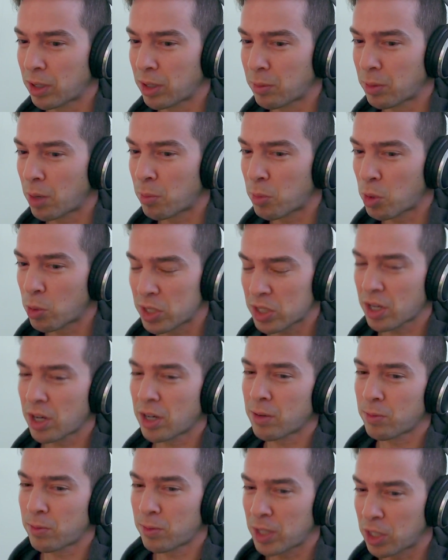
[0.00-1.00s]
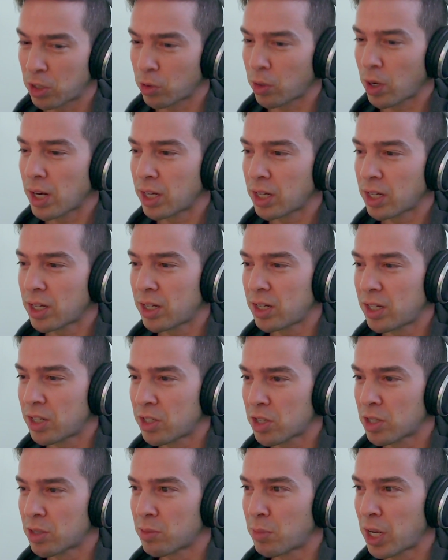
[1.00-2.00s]
I'm always kind of integrating it
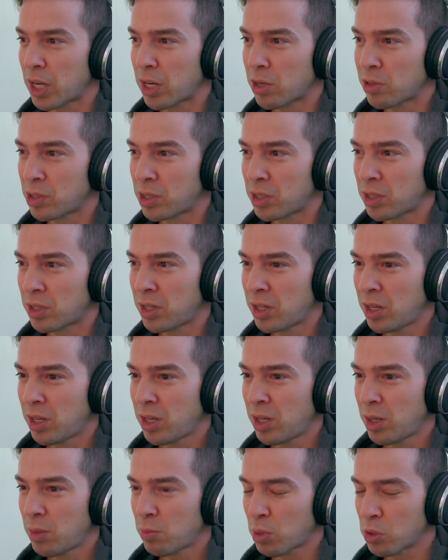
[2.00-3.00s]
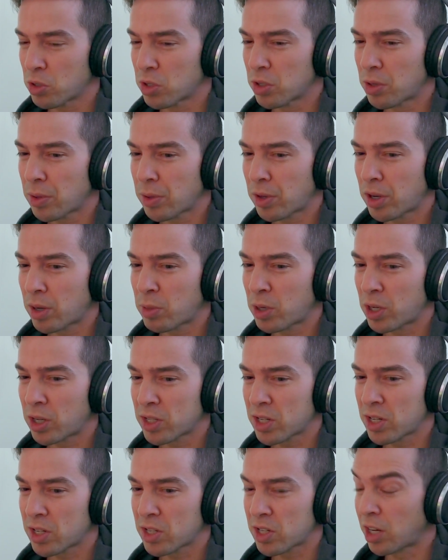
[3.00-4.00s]
into my own personal thought
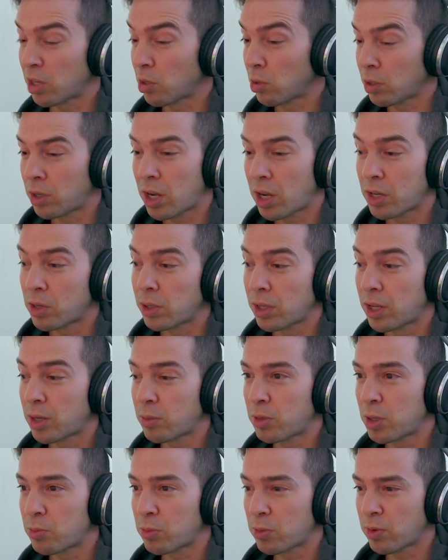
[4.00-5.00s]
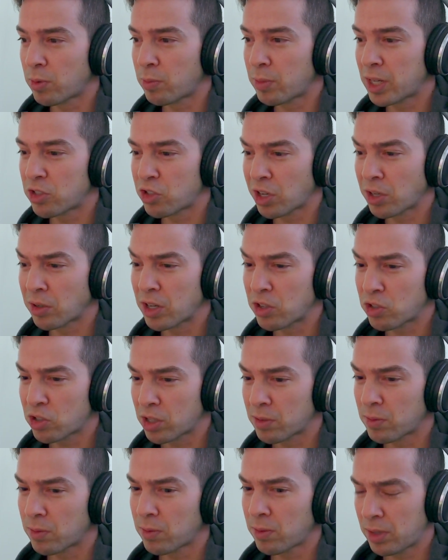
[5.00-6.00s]
process. And I know a lot of people from my generation
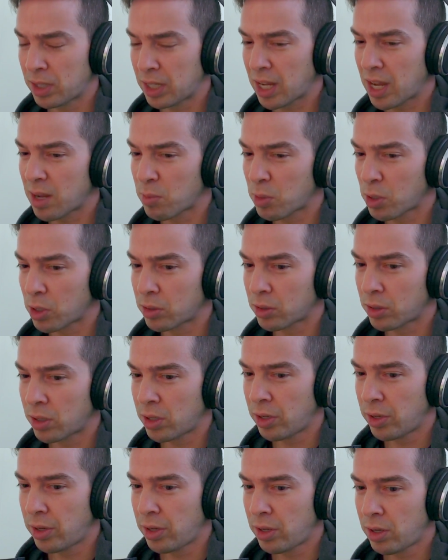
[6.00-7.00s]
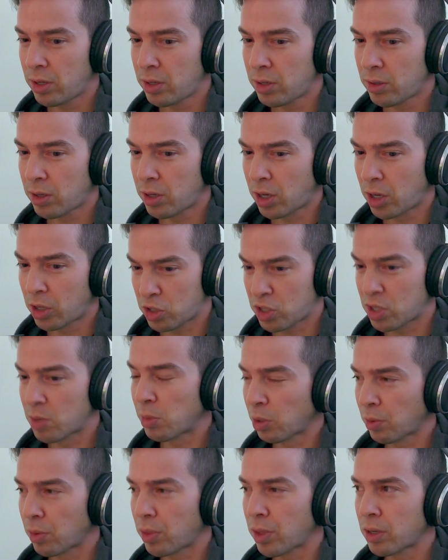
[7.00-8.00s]
of the game are
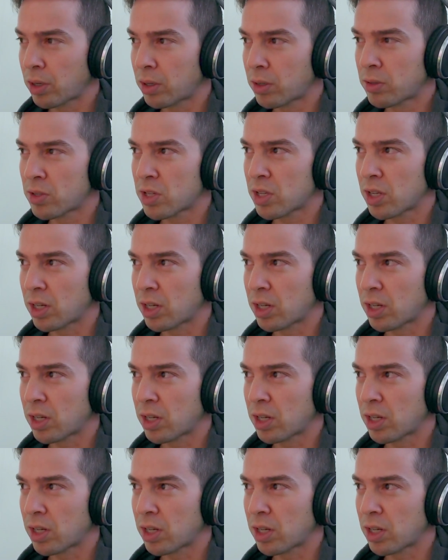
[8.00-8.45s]
similar thinkers.